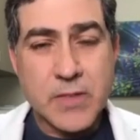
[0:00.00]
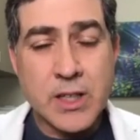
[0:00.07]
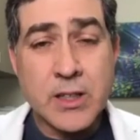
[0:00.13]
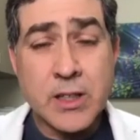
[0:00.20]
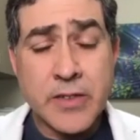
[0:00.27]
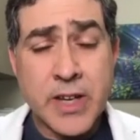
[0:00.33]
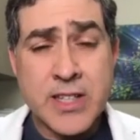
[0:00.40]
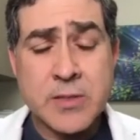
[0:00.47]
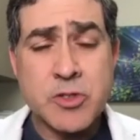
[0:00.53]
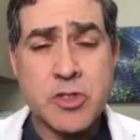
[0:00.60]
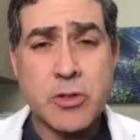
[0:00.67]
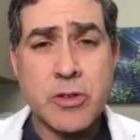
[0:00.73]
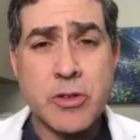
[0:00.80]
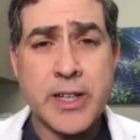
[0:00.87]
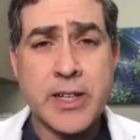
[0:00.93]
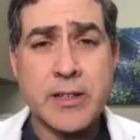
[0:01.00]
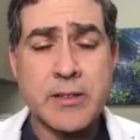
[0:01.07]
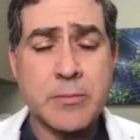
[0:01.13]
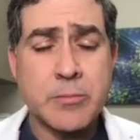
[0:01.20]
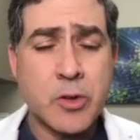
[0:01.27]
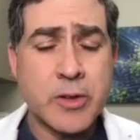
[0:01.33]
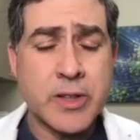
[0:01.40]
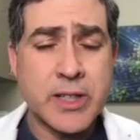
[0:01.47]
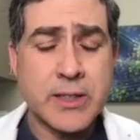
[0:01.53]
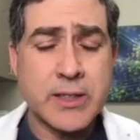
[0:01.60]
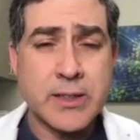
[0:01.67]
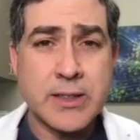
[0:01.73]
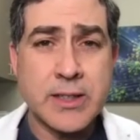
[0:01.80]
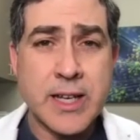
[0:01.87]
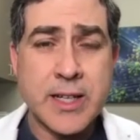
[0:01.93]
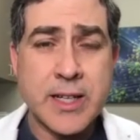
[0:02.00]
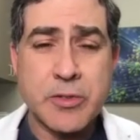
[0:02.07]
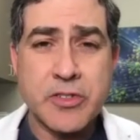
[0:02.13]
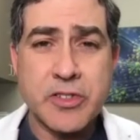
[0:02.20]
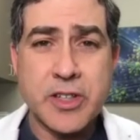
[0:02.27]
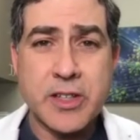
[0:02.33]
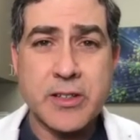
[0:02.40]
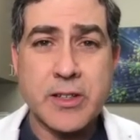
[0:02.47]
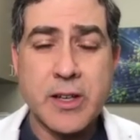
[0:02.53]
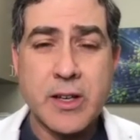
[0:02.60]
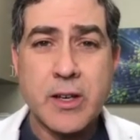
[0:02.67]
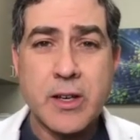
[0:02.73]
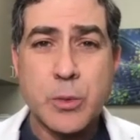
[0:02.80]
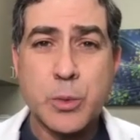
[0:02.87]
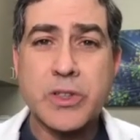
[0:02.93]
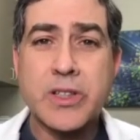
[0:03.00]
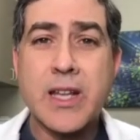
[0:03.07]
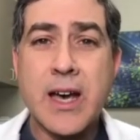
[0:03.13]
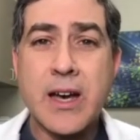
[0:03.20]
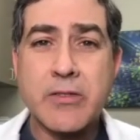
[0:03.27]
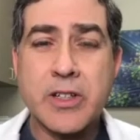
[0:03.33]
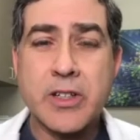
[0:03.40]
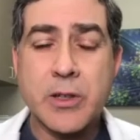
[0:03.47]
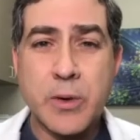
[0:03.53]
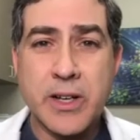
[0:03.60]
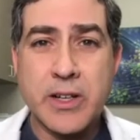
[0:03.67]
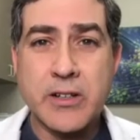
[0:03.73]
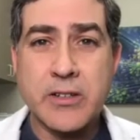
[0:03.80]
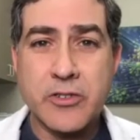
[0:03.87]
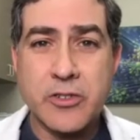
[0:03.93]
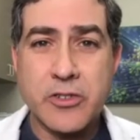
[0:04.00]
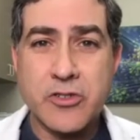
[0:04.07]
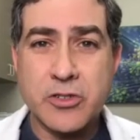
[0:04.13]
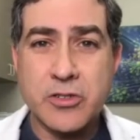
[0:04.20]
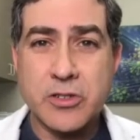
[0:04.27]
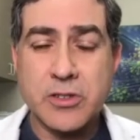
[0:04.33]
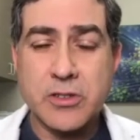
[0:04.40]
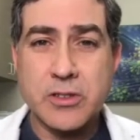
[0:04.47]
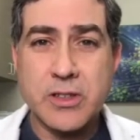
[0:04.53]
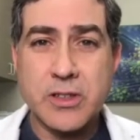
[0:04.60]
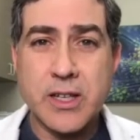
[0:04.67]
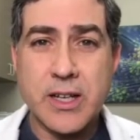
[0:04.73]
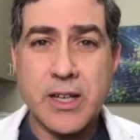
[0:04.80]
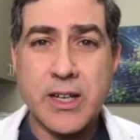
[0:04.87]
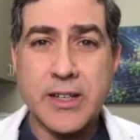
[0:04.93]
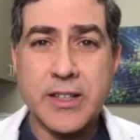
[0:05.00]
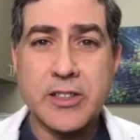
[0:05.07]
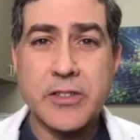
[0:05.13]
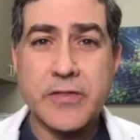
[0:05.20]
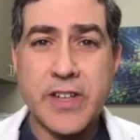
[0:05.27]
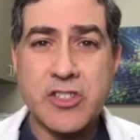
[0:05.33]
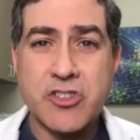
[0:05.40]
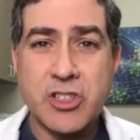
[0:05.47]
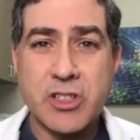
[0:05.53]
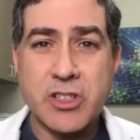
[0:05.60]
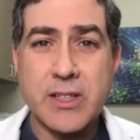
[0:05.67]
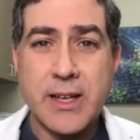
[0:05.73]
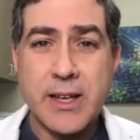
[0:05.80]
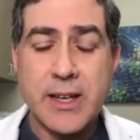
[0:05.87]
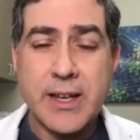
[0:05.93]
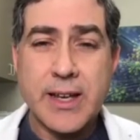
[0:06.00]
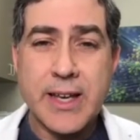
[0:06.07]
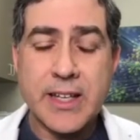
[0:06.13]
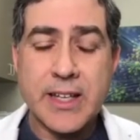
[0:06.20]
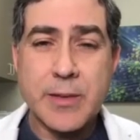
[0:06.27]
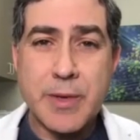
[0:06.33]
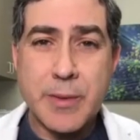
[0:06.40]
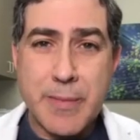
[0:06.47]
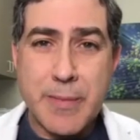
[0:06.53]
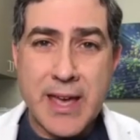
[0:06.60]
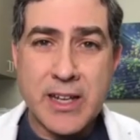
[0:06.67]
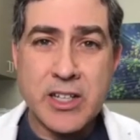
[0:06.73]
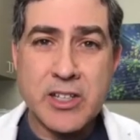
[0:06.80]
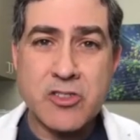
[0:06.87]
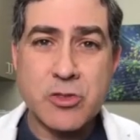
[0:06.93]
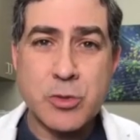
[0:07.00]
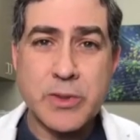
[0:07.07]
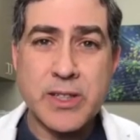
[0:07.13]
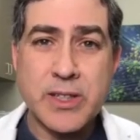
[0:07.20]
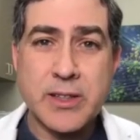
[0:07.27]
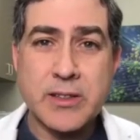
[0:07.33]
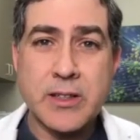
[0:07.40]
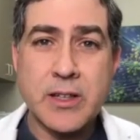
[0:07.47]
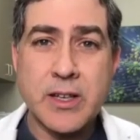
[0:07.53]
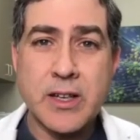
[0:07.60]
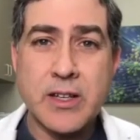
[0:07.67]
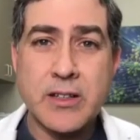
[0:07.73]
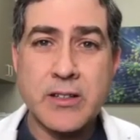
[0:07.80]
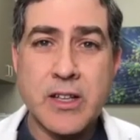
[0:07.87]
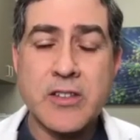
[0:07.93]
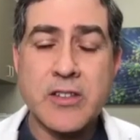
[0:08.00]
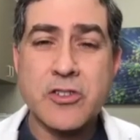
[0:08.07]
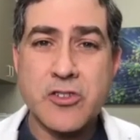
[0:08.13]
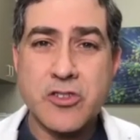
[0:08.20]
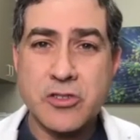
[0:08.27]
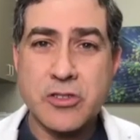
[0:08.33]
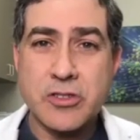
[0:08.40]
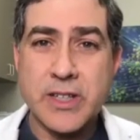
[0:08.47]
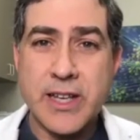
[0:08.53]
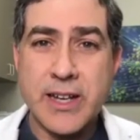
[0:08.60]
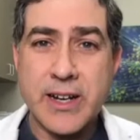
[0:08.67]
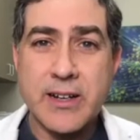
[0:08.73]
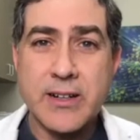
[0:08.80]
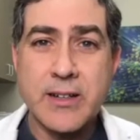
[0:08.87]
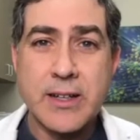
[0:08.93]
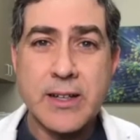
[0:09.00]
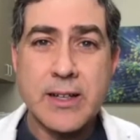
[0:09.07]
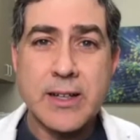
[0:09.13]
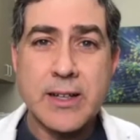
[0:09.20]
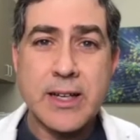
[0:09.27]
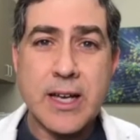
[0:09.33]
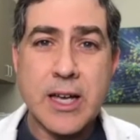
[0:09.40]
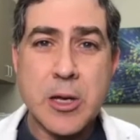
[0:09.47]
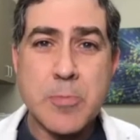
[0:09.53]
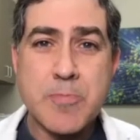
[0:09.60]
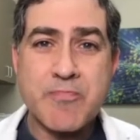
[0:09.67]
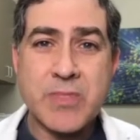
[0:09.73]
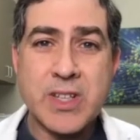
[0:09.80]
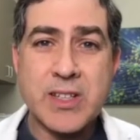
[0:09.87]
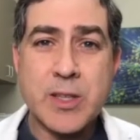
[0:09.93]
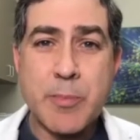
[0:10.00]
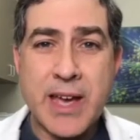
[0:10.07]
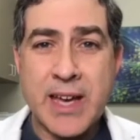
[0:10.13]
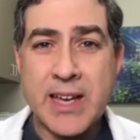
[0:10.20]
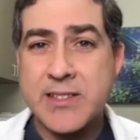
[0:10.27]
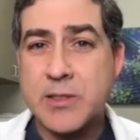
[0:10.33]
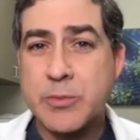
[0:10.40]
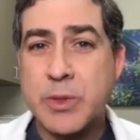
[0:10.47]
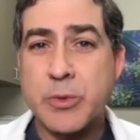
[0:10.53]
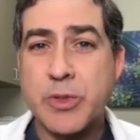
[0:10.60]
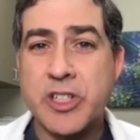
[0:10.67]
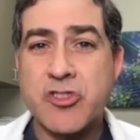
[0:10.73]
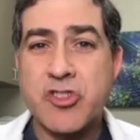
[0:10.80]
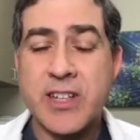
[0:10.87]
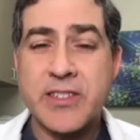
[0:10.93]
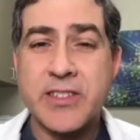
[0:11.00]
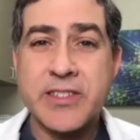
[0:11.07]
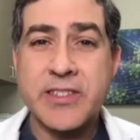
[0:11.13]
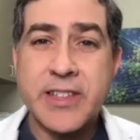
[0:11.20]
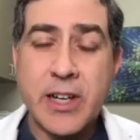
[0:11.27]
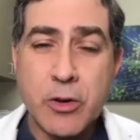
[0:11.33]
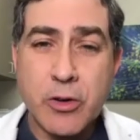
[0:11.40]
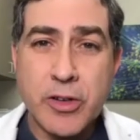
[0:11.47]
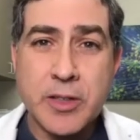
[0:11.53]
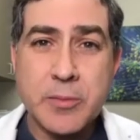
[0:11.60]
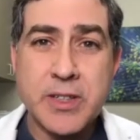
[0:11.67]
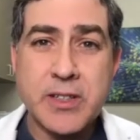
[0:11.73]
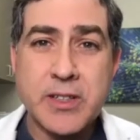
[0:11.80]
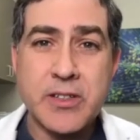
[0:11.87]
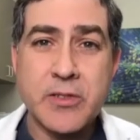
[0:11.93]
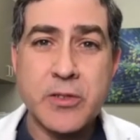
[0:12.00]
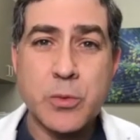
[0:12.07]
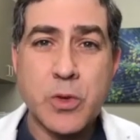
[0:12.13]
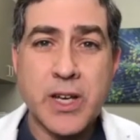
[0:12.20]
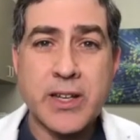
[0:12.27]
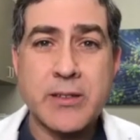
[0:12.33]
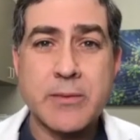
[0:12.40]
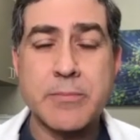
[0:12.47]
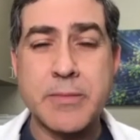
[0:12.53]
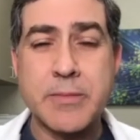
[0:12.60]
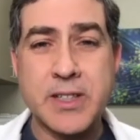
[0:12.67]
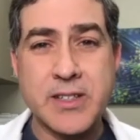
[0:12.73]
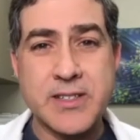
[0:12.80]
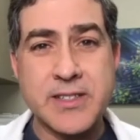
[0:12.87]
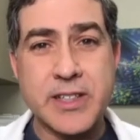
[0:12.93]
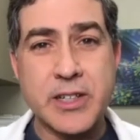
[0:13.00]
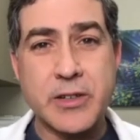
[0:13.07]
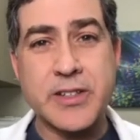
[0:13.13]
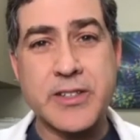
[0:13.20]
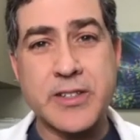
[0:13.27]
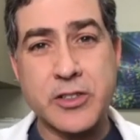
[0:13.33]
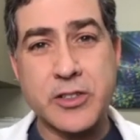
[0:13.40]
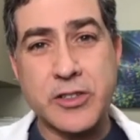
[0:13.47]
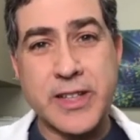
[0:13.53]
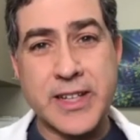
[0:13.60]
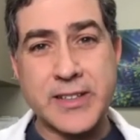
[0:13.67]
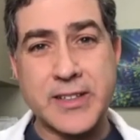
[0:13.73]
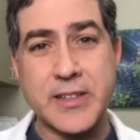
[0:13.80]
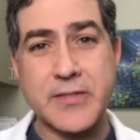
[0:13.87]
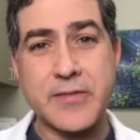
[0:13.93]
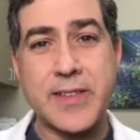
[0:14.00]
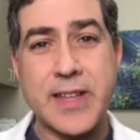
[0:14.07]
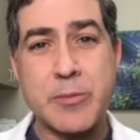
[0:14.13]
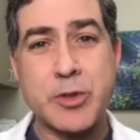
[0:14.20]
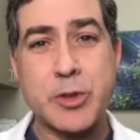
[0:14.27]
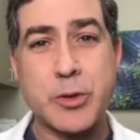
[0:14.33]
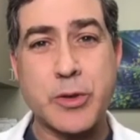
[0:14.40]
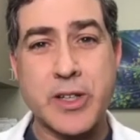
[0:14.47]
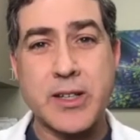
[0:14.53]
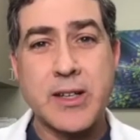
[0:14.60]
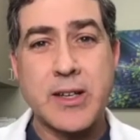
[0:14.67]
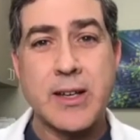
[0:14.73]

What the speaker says: the vast majority, more than 90%, will not require surgical intervention and can be managed with non-surgical care. In the past, we would inject steroid because why? Because steroid's a good anti-inflammatory